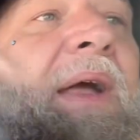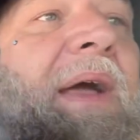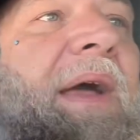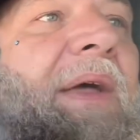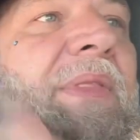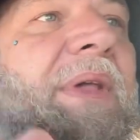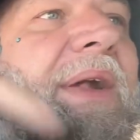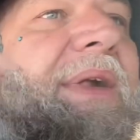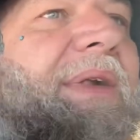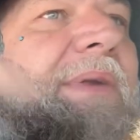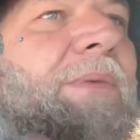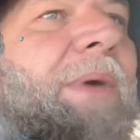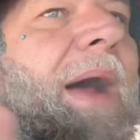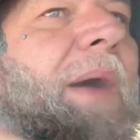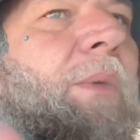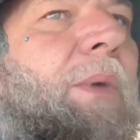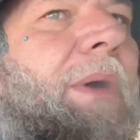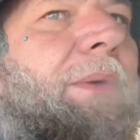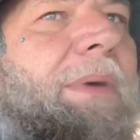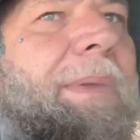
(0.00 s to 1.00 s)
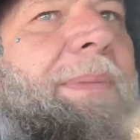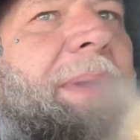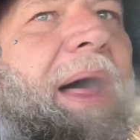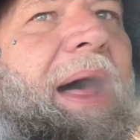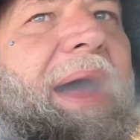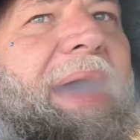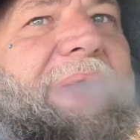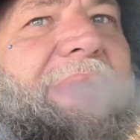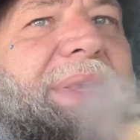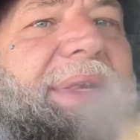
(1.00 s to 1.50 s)
And this is why I want
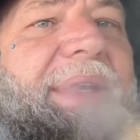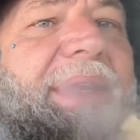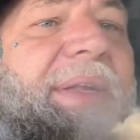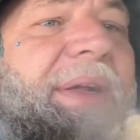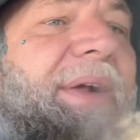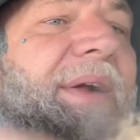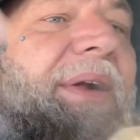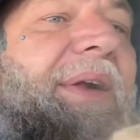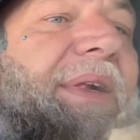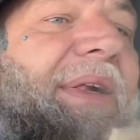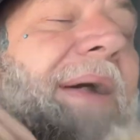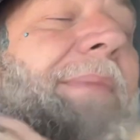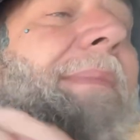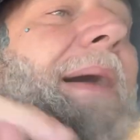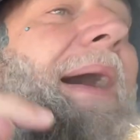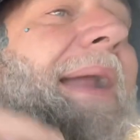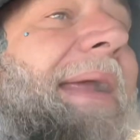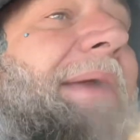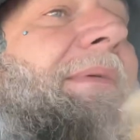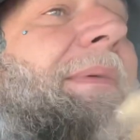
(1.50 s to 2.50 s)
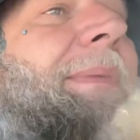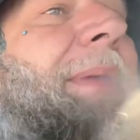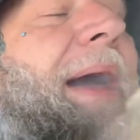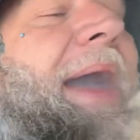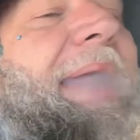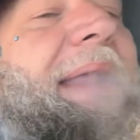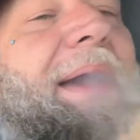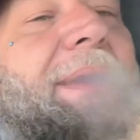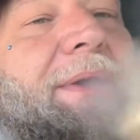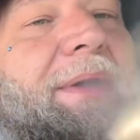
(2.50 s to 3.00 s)
replies. Somebody
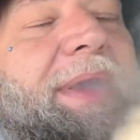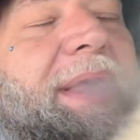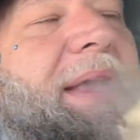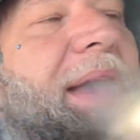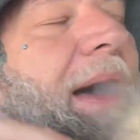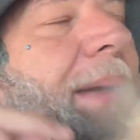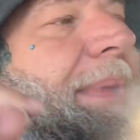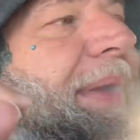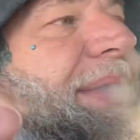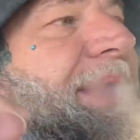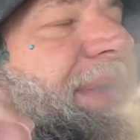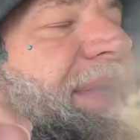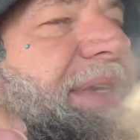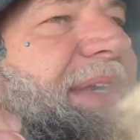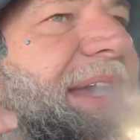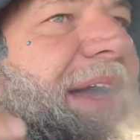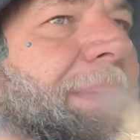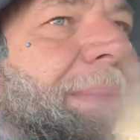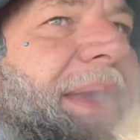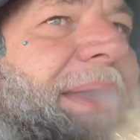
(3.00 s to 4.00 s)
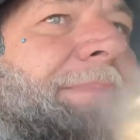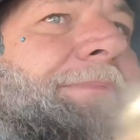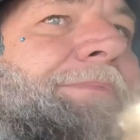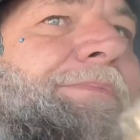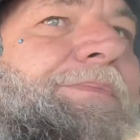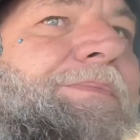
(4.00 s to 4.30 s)
replied out here in the comments and tell me.